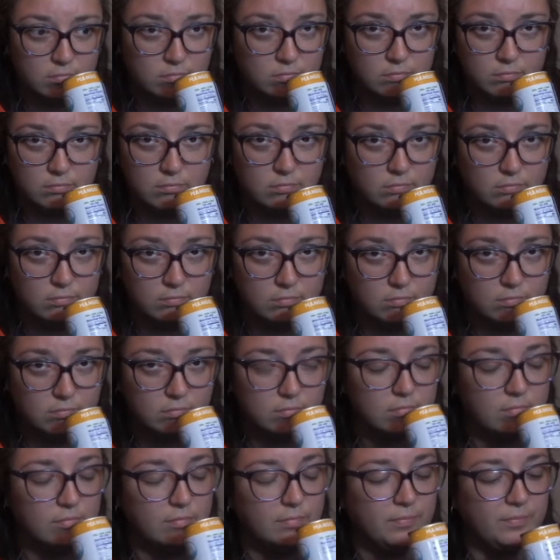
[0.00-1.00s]
Mm-mm.
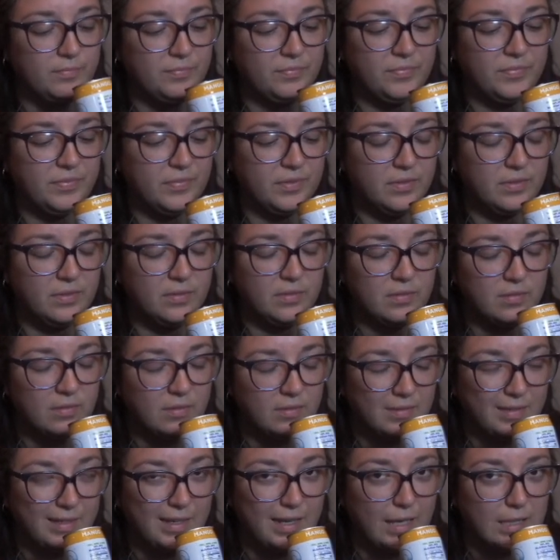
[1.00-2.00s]

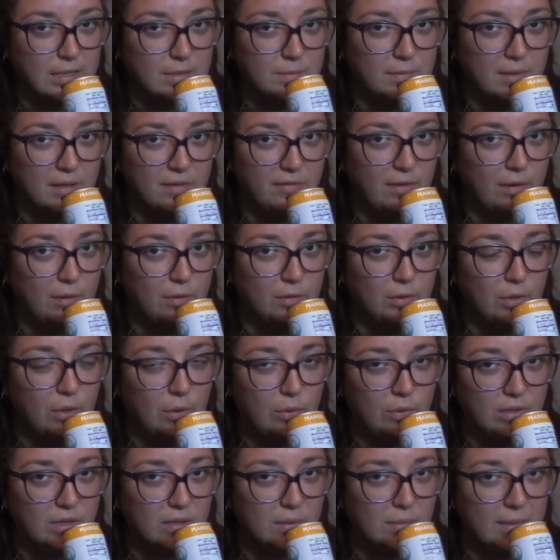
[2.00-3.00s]
He asked me if I would go
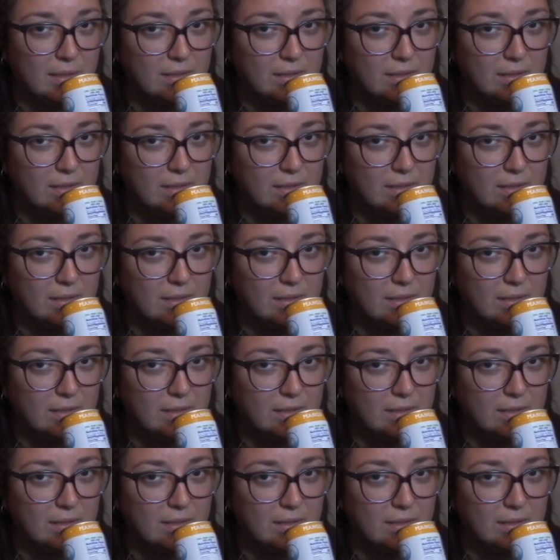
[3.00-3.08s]
with him.